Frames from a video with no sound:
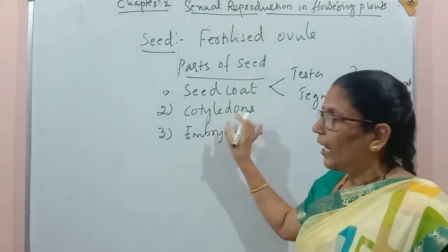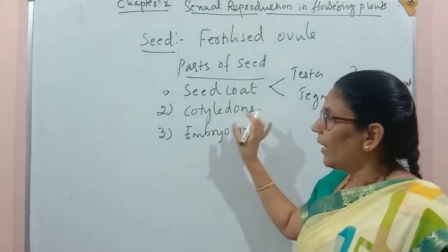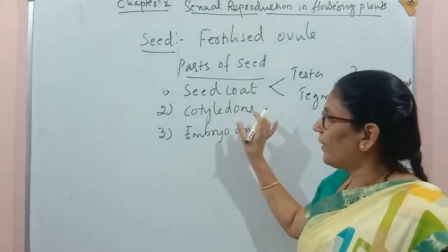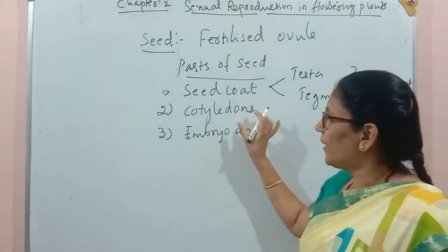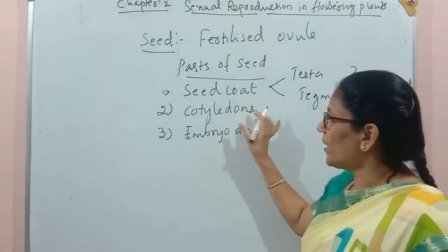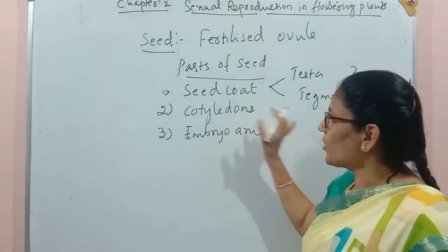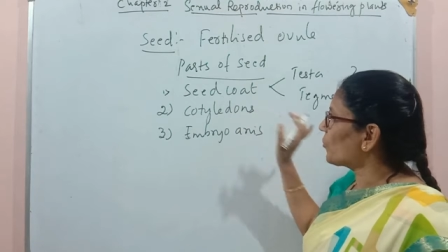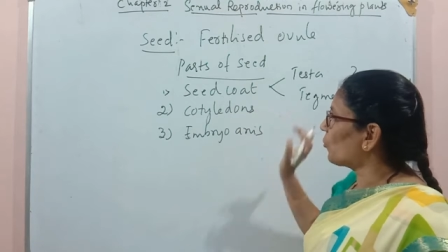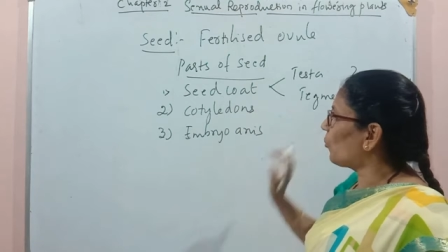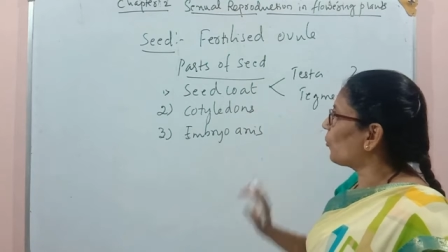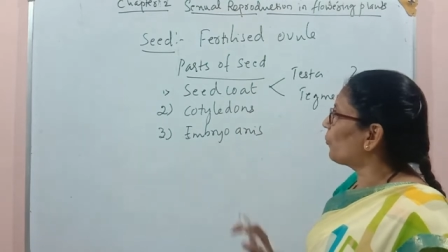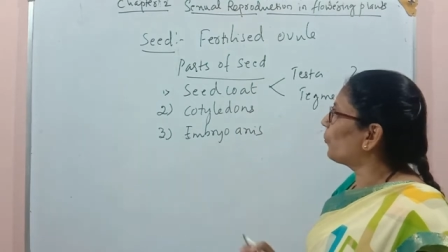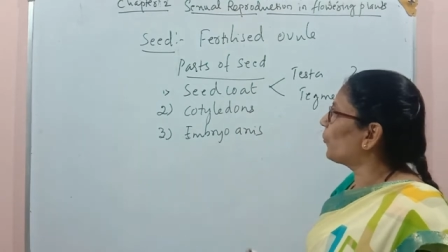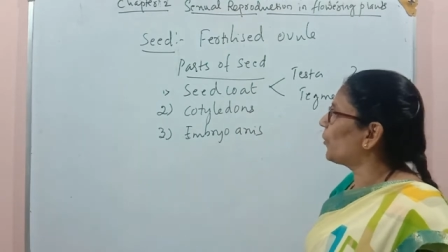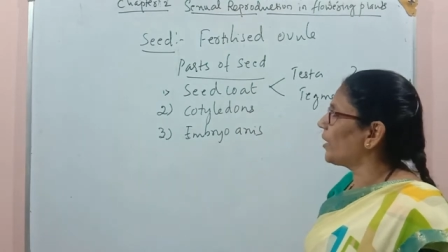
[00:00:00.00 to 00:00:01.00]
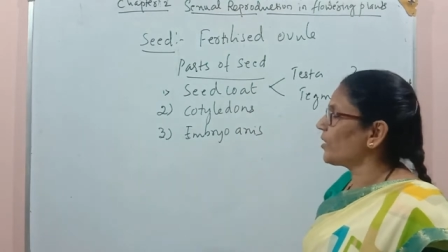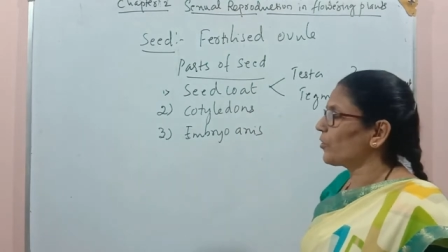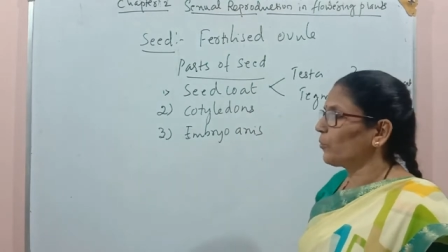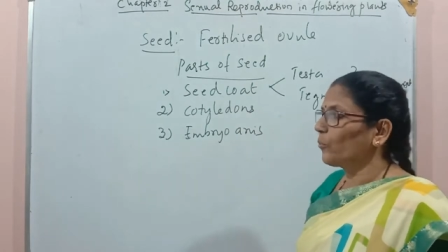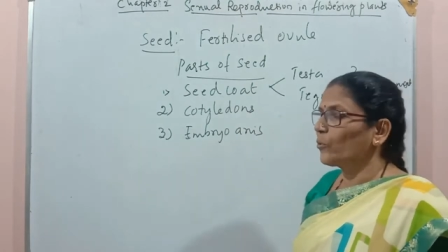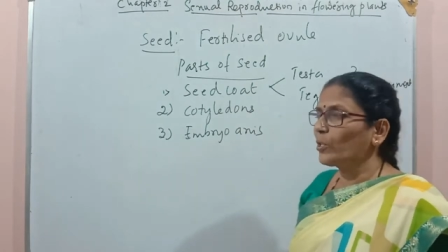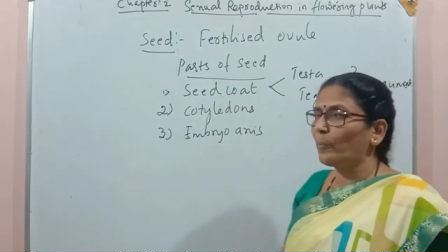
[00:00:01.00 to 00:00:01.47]
and this stored food is
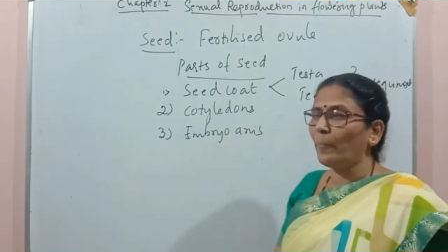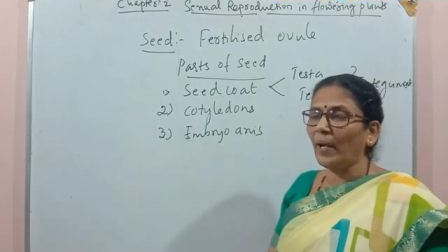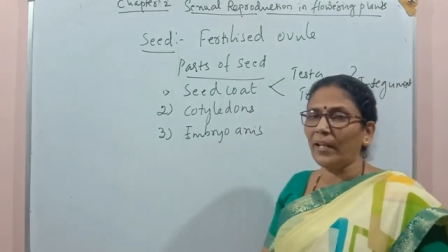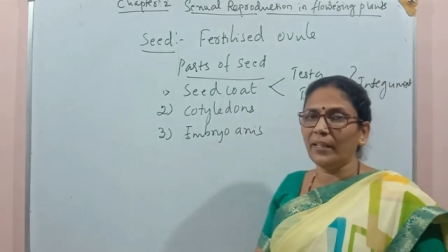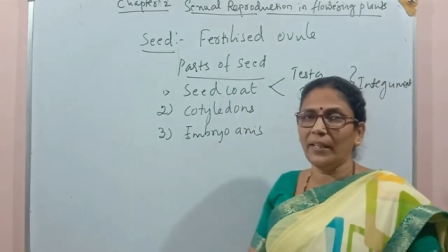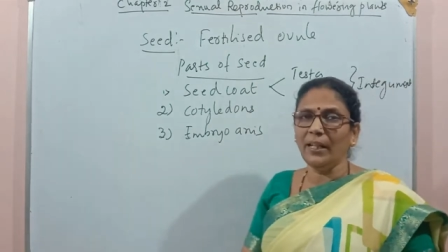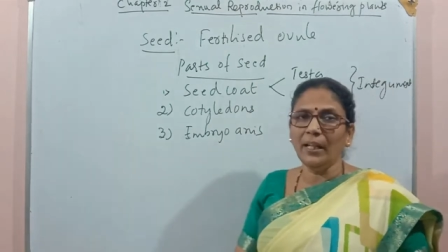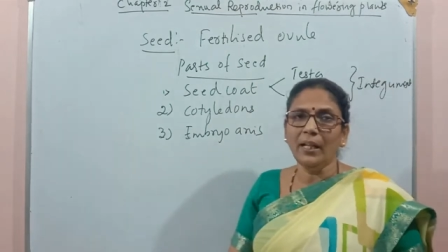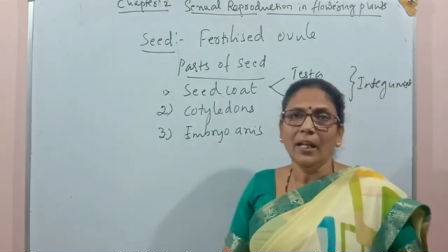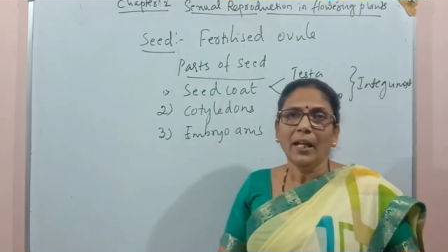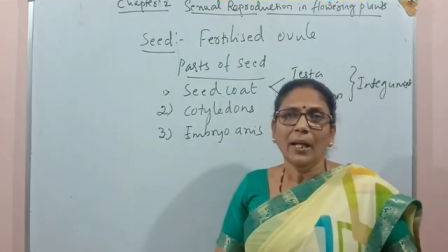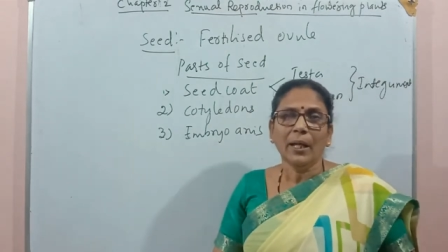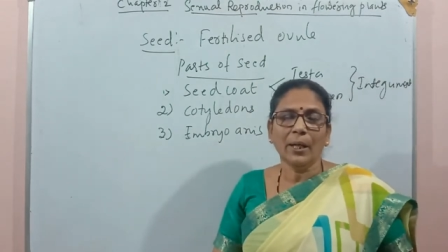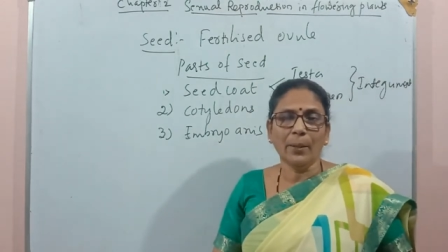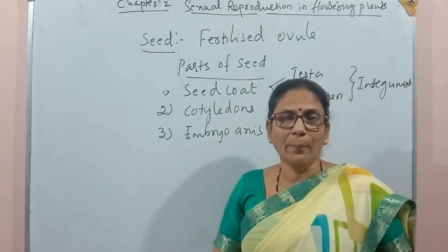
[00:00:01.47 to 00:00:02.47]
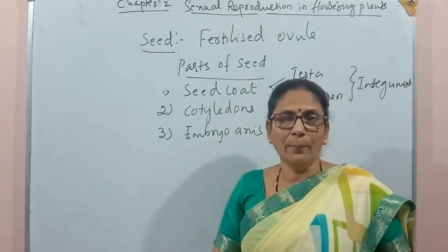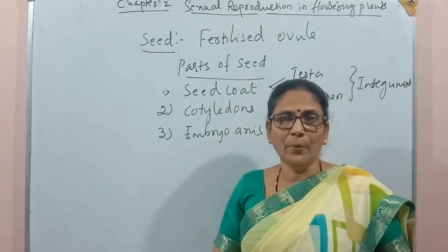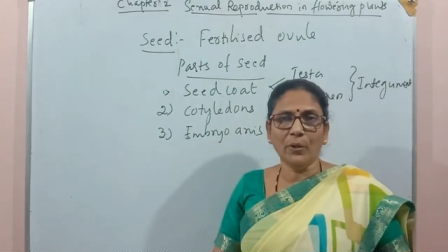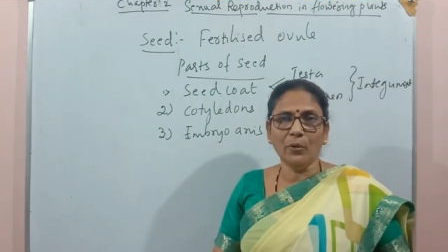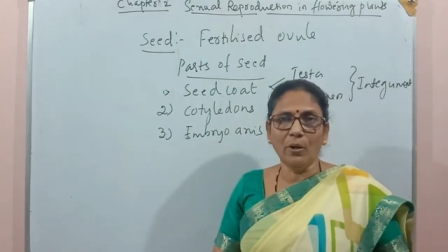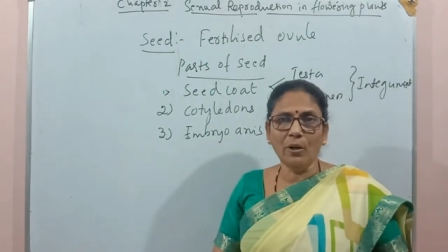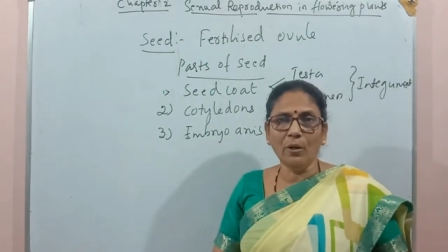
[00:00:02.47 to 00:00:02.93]
used by the
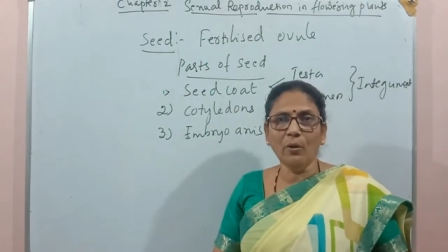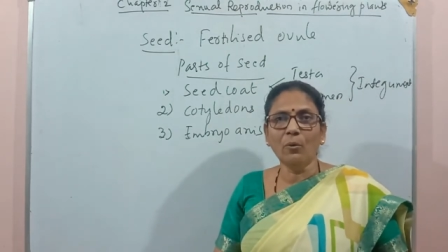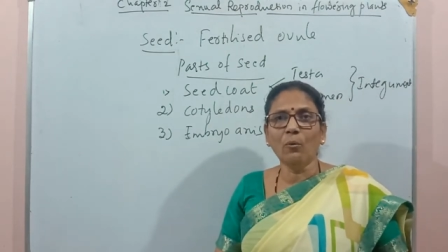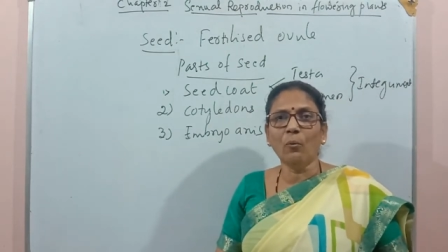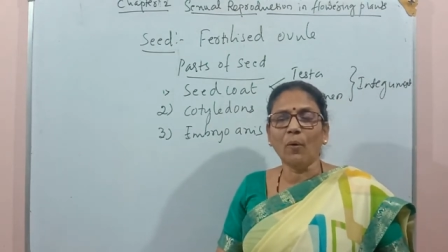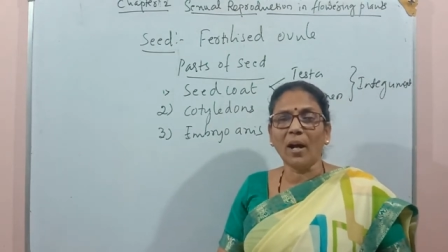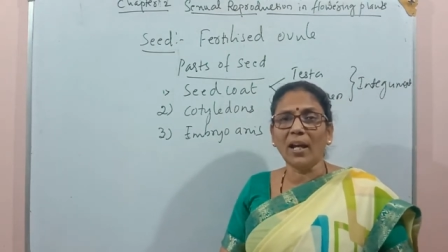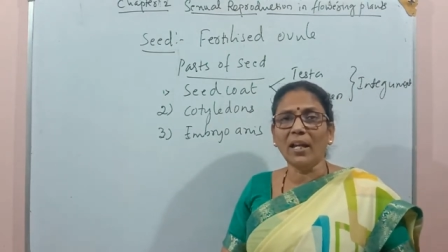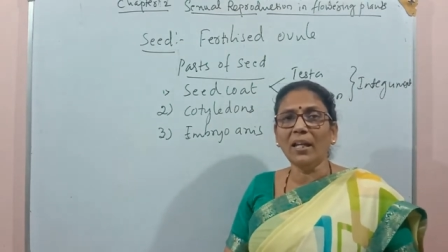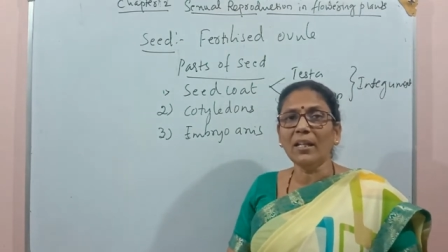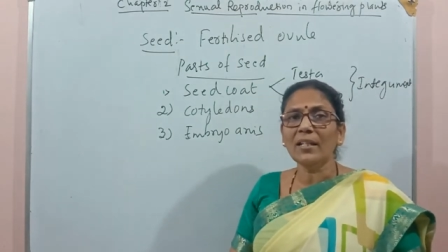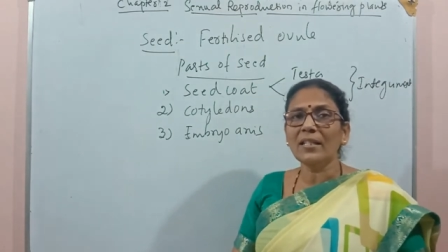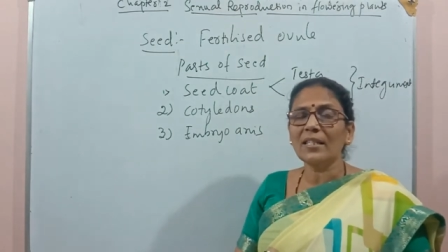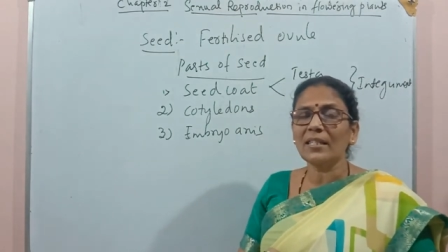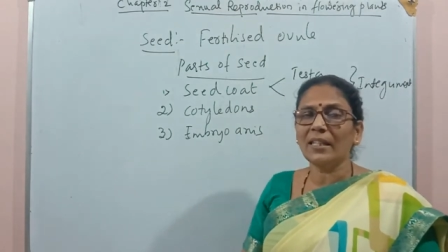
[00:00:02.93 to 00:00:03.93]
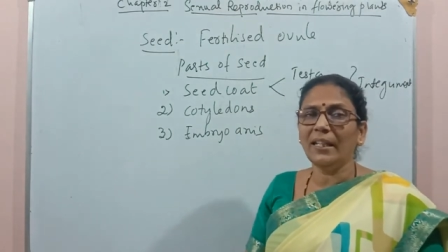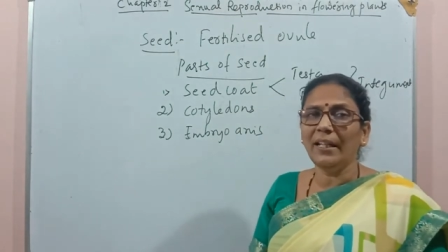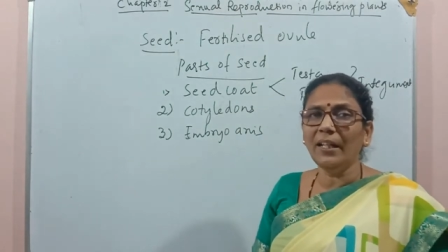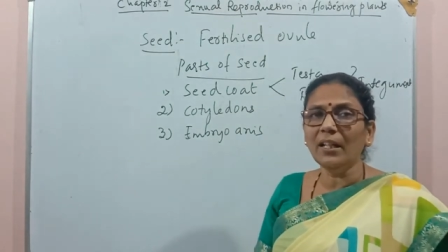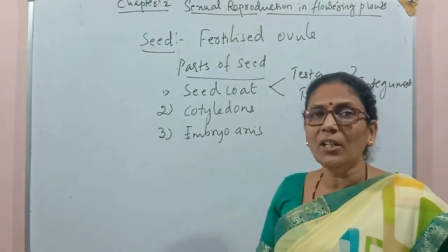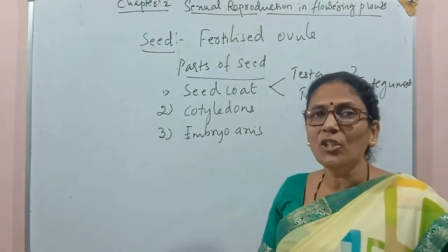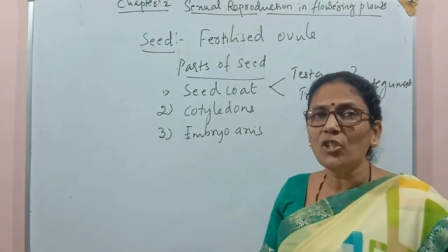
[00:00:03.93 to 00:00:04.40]
embryo while
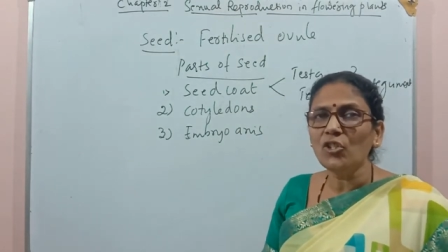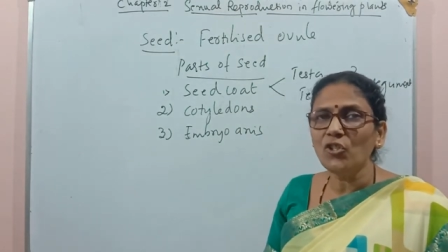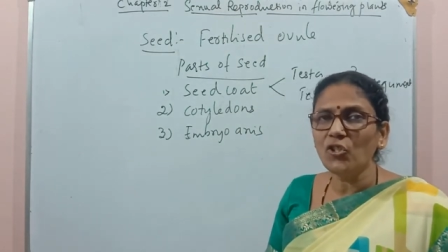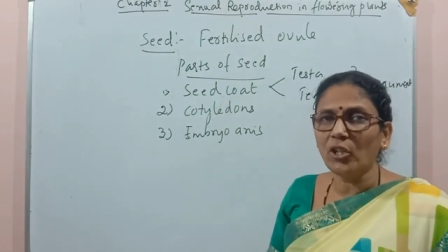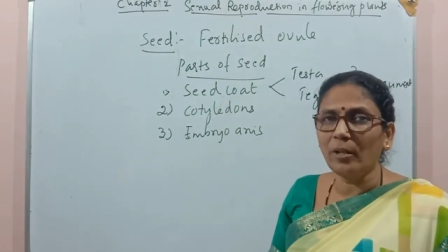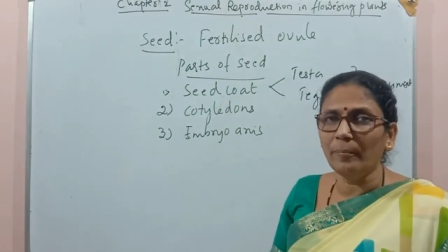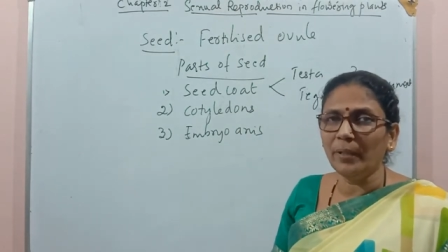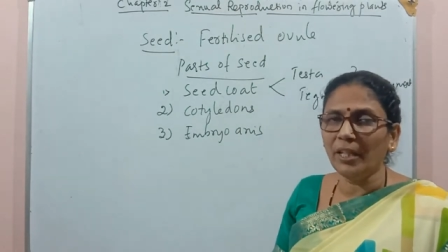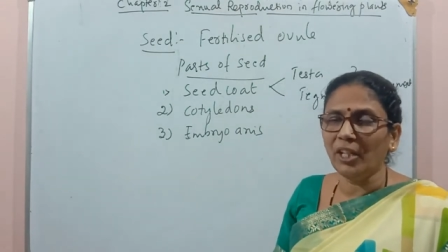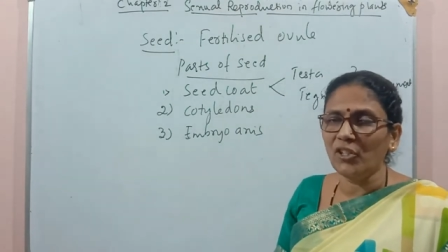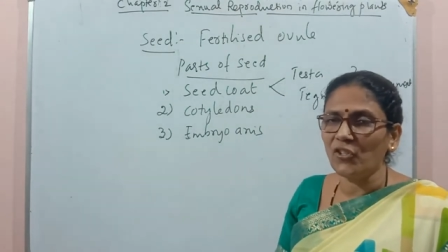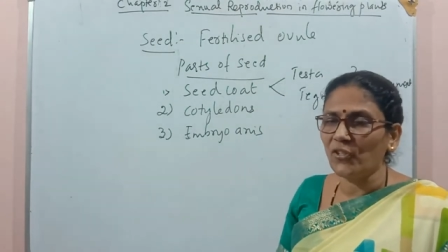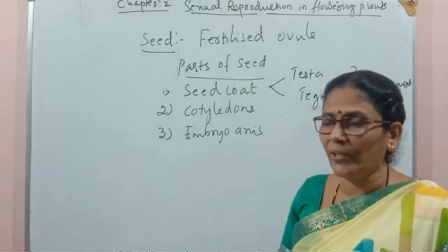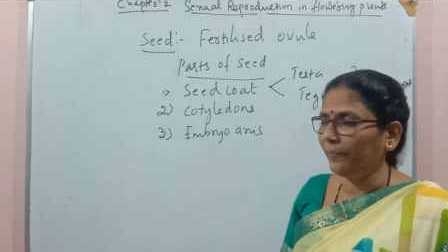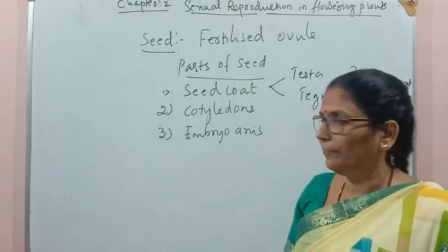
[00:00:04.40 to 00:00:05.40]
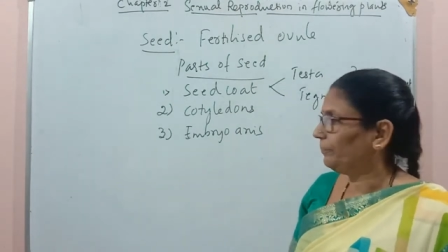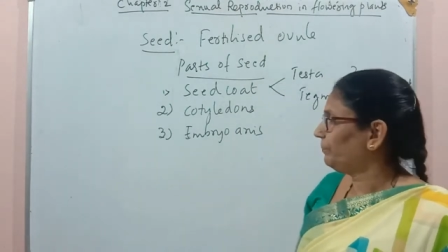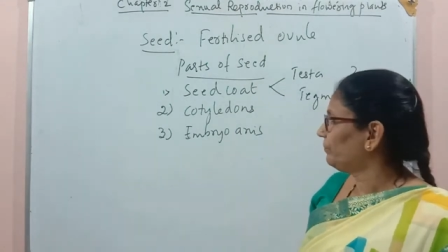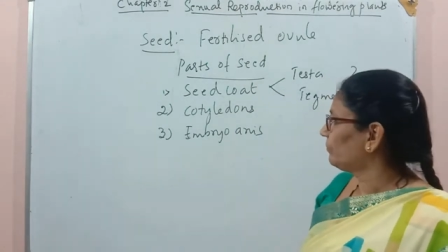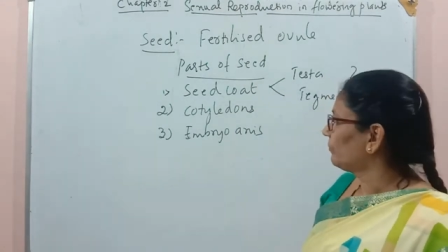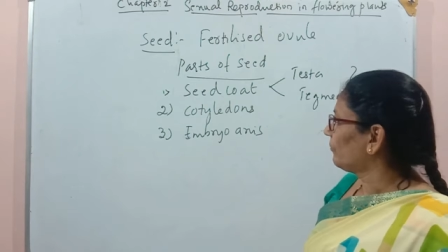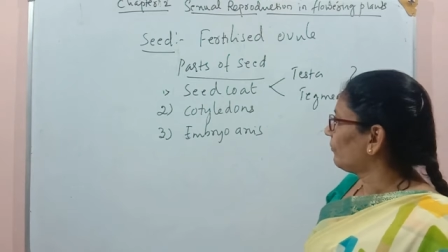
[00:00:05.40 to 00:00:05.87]
seed germination.